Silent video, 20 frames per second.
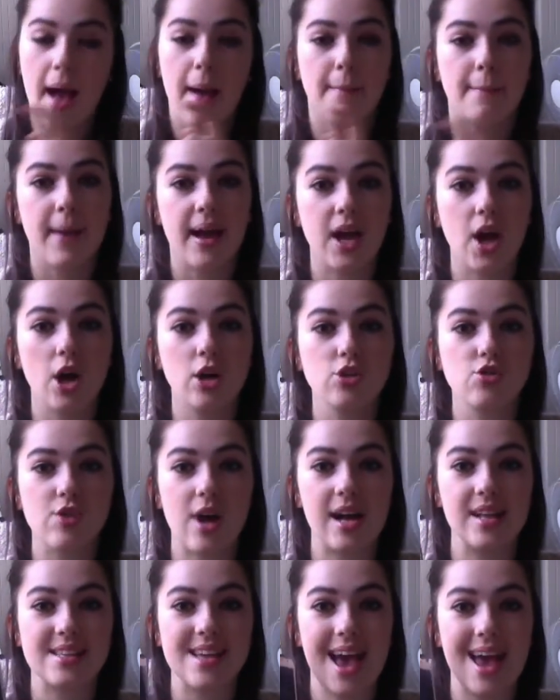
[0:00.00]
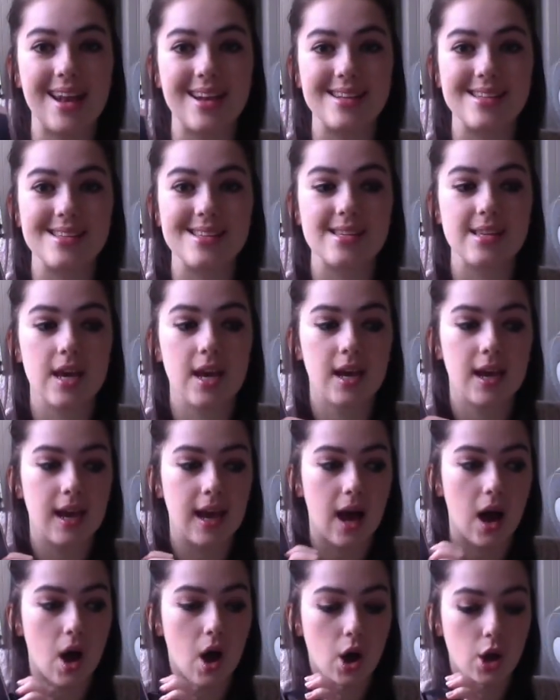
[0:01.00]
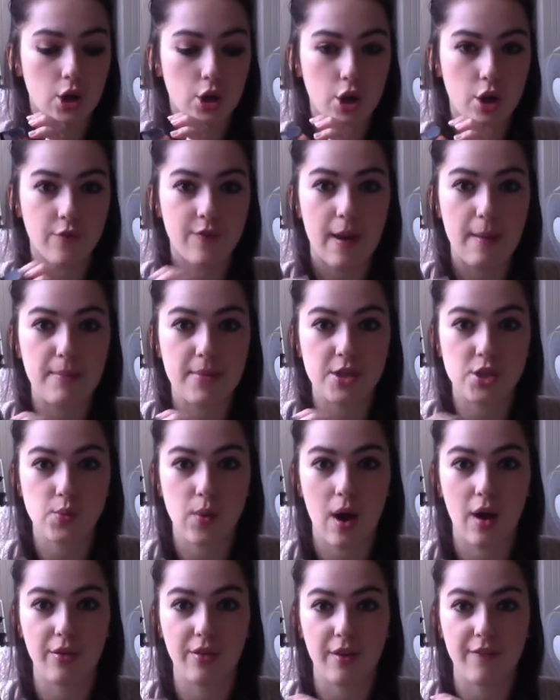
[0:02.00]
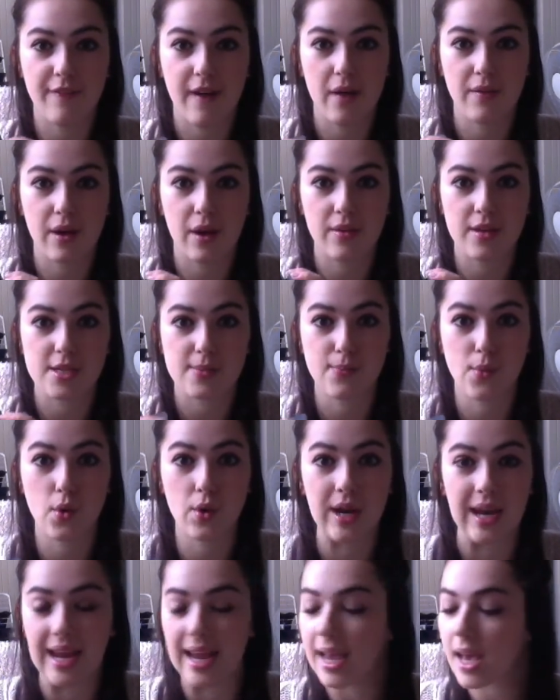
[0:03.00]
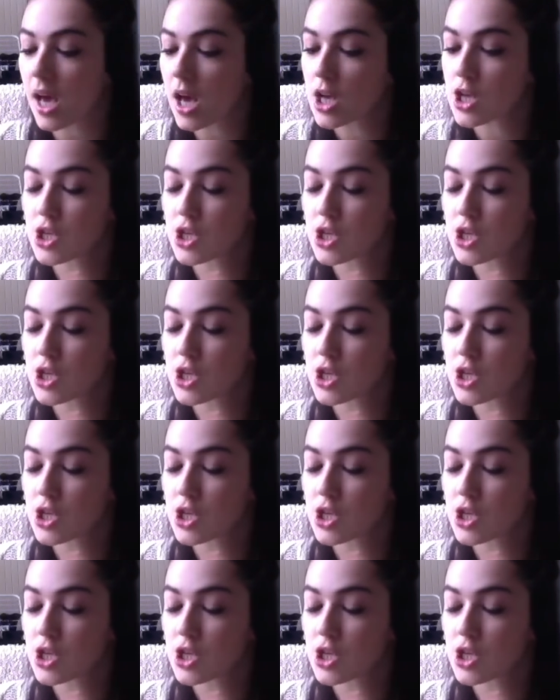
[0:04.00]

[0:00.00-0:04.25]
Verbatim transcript: My contract ends on November the 12th, I found out this morning.